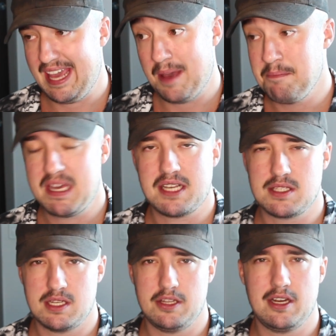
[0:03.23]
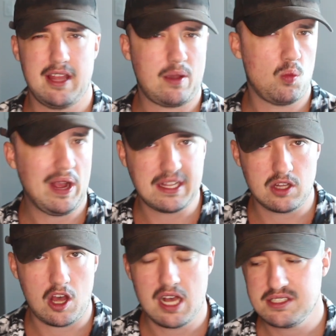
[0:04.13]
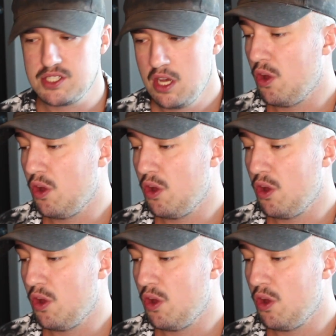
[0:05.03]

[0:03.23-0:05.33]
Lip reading: Kim because of their like weight loss?